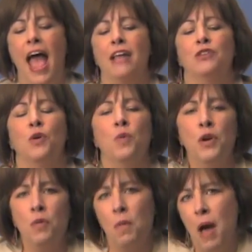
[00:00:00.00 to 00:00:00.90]
And so I
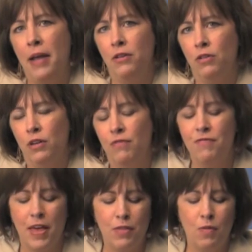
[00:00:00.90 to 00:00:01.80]
want to remind you that in
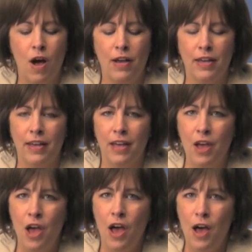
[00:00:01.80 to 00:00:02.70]
faith walking,
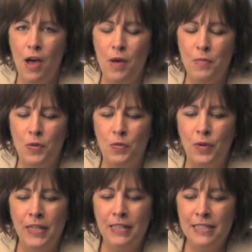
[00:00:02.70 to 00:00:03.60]

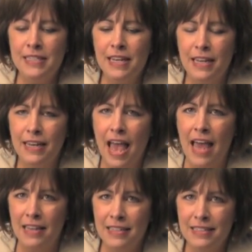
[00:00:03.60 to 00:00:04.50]
we listen,
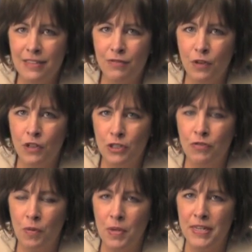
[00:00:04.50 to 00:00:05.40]
at least at
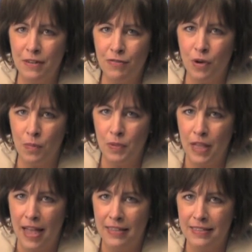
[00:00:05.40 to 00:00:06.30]
first, from a different
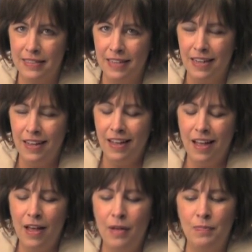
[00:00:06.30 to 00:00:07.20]
place.
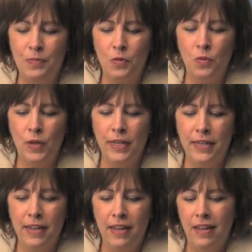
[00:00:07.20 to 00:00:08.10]

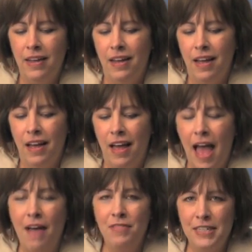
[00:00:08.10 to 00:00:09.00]
We
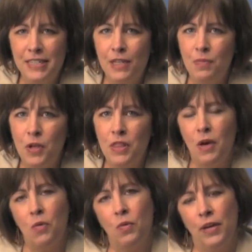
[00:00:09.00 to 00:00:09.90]
have the discipline
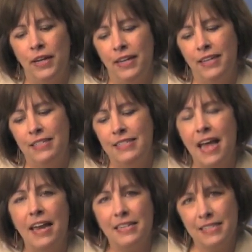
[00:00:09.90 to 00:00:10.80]
that we
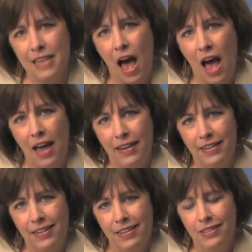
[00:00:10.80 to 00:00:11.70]
set
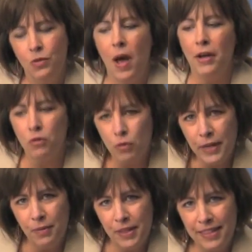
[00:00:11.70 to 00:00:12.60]
aside. Do I
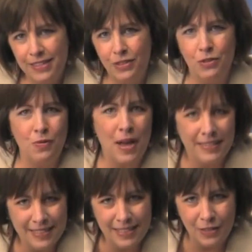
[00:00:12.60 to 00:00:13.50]
agree with this or do I
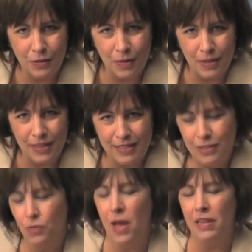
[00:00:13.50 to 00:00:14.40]
disagree with
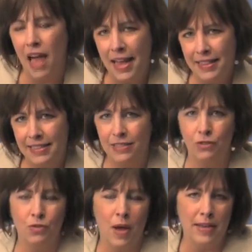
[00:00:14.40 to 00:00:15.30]
this? Do I like this
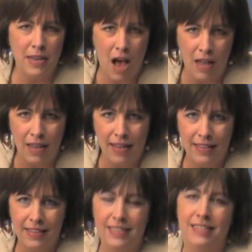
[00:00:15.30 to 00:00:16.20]
or do I not
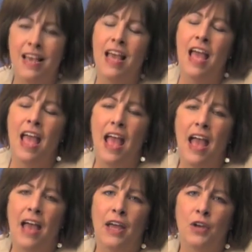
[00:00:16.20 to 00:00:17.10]
like this?
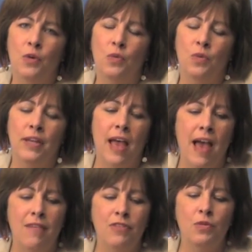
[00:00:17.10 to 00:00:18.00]
And we
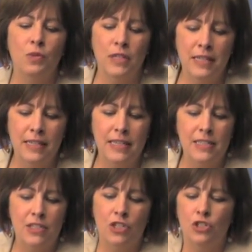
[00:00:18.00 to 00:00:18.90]
have the
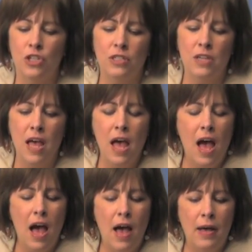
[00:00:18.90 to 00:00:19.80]
willingness to just
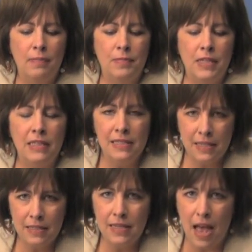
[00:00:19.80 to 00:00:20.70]

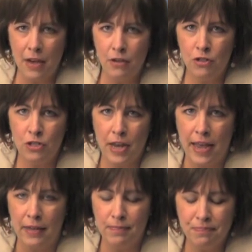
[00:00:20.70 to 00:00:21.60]
listen to
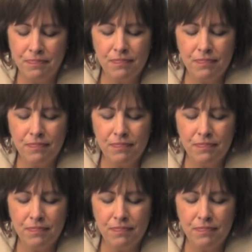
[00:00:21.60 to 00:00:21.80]
understand.